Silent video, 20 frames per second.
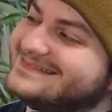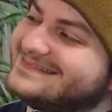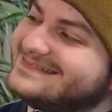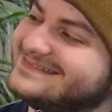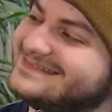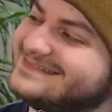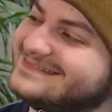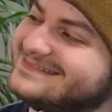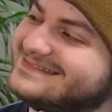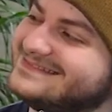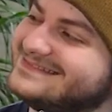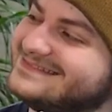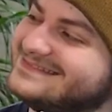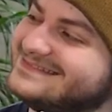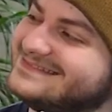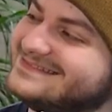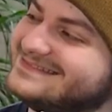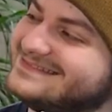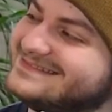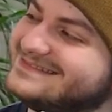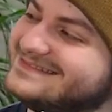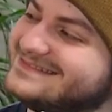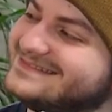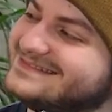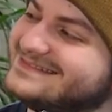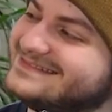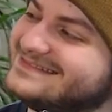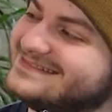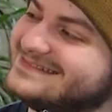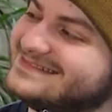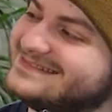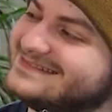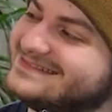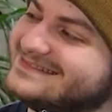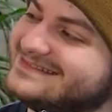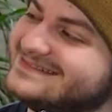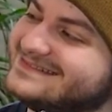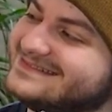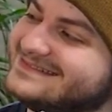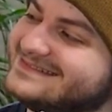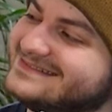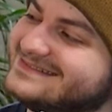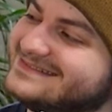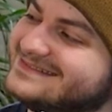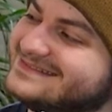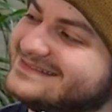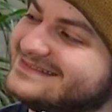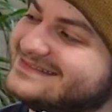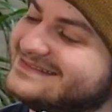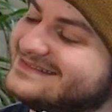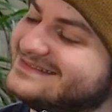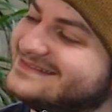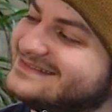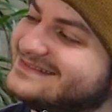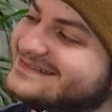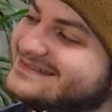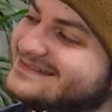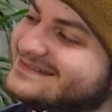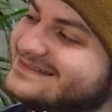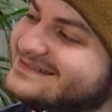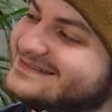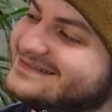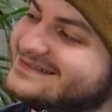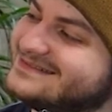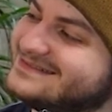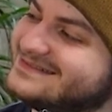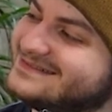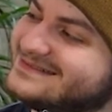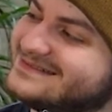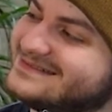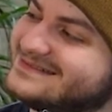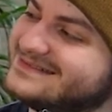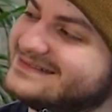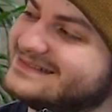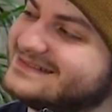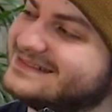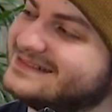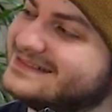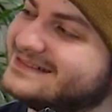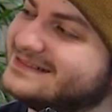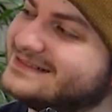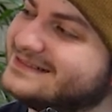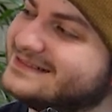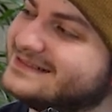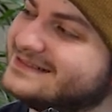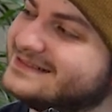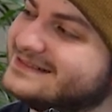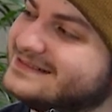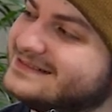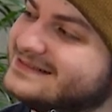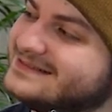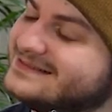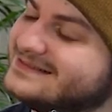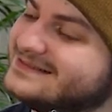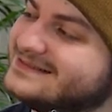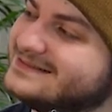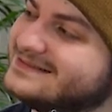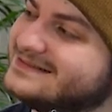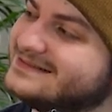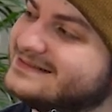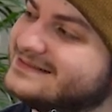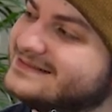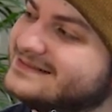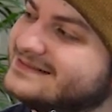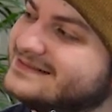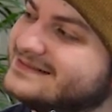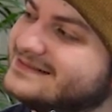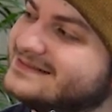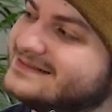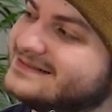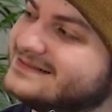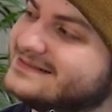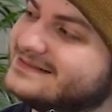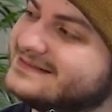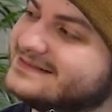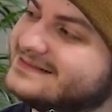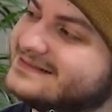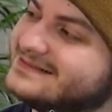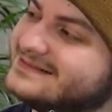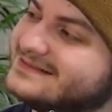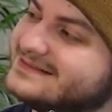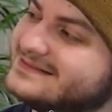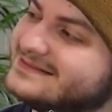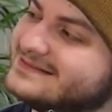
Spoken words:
No words are spoken by the person on screen.